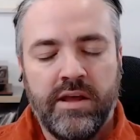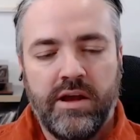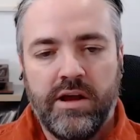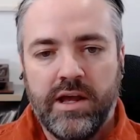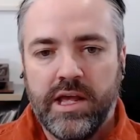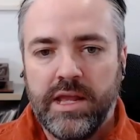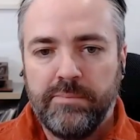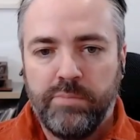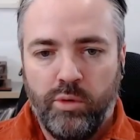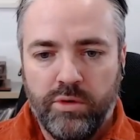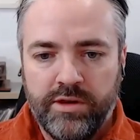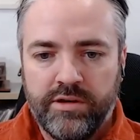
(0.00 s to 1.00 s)
I
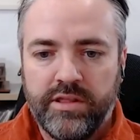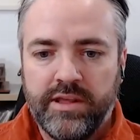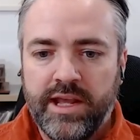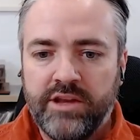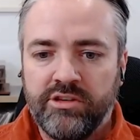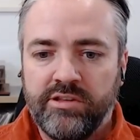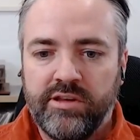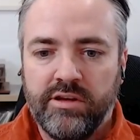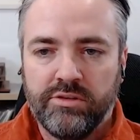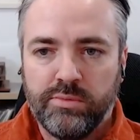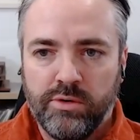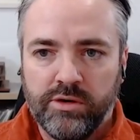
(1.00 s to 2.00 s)
bought into the agency I
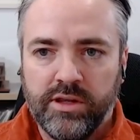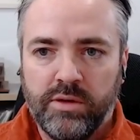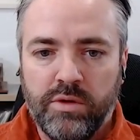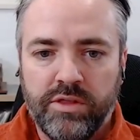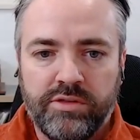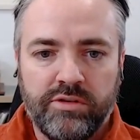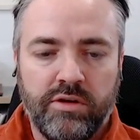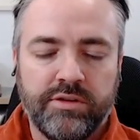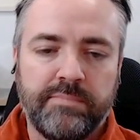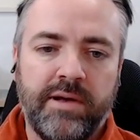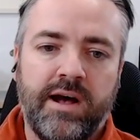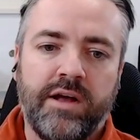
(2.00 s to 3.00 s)
was working with, so I was a
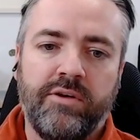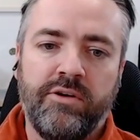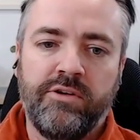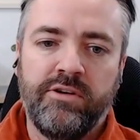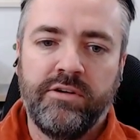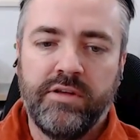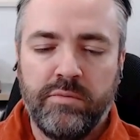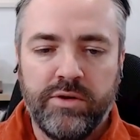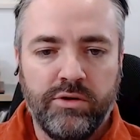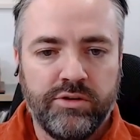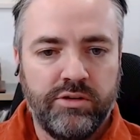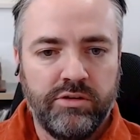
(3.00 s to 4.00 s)
part owner, and we
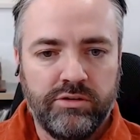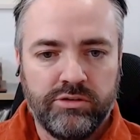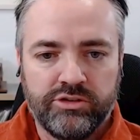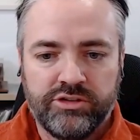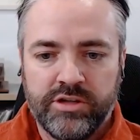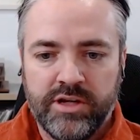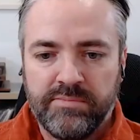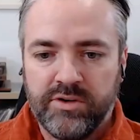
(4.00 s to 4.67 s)
also launched a number of